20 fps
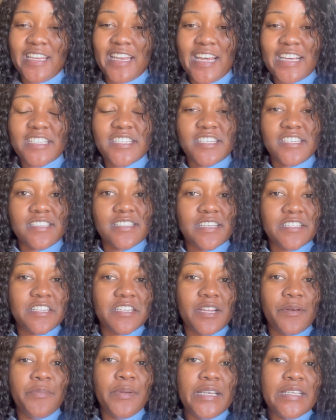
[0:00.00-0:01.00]
Like, she's such
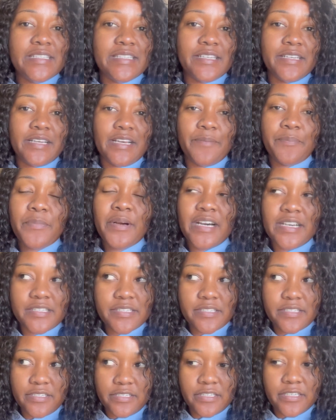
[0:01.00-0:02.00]
an amazing
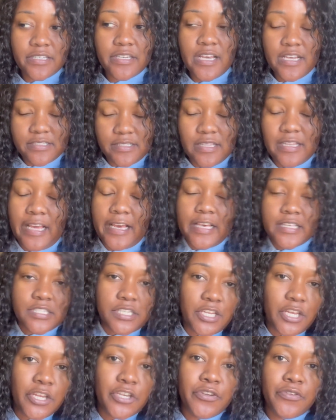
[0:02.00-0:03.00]
person, as
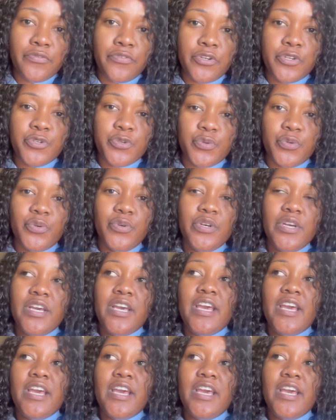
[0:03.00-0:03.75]
an individual.